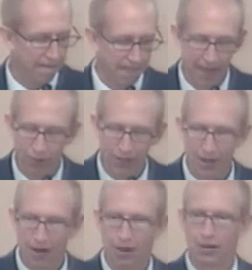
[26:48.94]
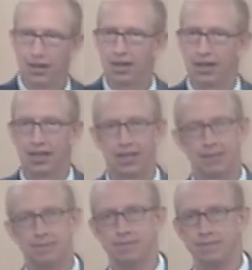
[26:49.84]
that we are,
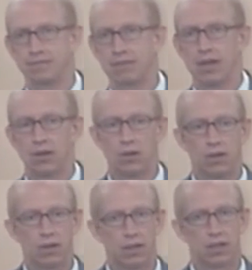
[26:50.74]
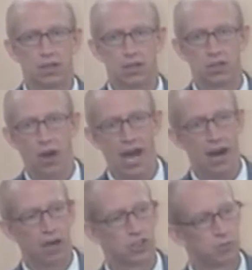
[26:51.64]
um, you know, at
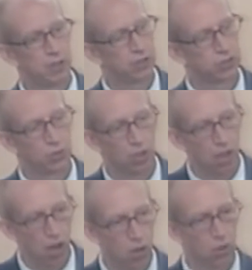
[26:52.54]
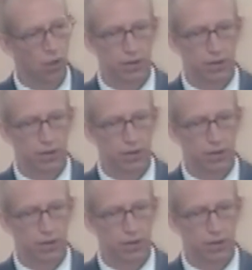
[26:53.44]
our spiritual low or the